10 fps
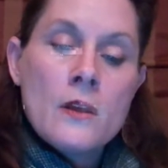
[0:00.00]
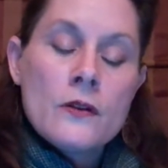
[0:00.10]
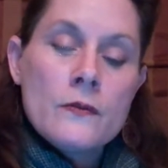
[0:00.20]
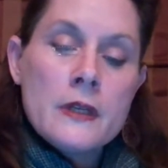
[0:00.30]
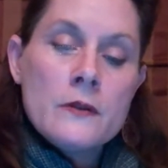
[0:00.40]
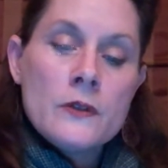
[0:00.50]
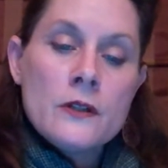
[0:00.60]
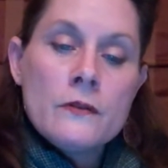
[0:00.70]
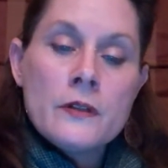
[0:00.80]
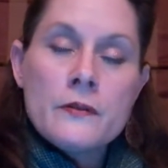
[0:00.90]
The reason we
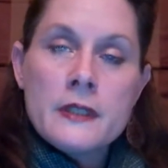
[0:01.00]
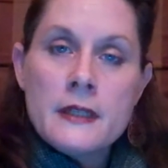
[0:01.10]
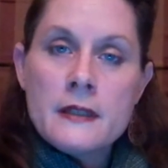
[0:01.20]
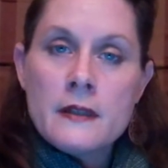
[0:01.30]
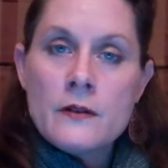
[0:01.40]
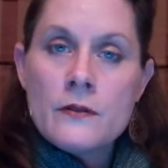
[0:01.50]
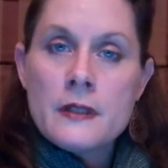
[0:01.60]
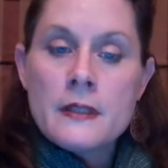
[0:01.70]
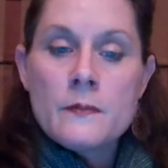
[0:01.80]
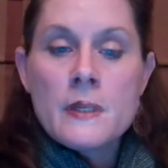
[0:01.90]
do literacy centers
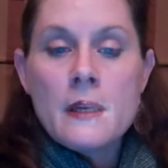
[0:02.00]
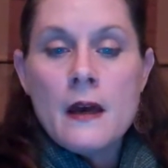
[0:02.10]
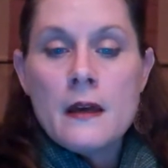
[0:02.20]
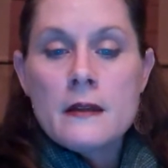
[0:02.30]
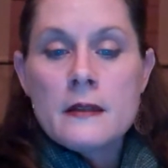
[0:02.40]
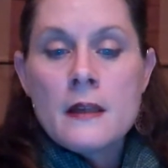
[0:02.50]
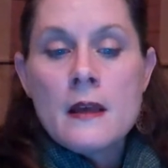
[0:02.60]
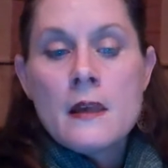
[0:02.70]
is because